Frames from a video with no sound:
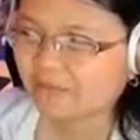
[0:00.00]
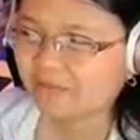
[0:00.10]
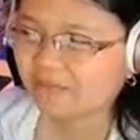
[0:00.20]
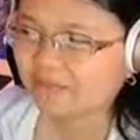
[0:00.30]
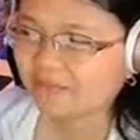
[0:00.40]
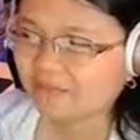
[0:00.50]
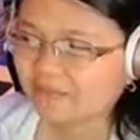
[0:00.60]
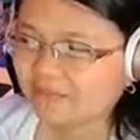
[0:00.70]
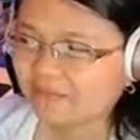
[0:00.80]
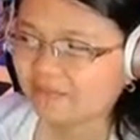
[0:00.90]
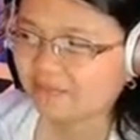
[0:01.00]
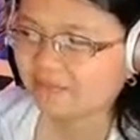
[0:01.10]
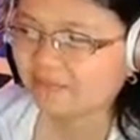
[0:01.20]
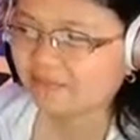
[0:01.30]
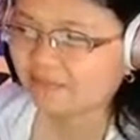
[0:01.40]

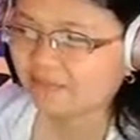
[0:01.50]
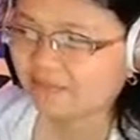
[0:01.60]
(no one is talking)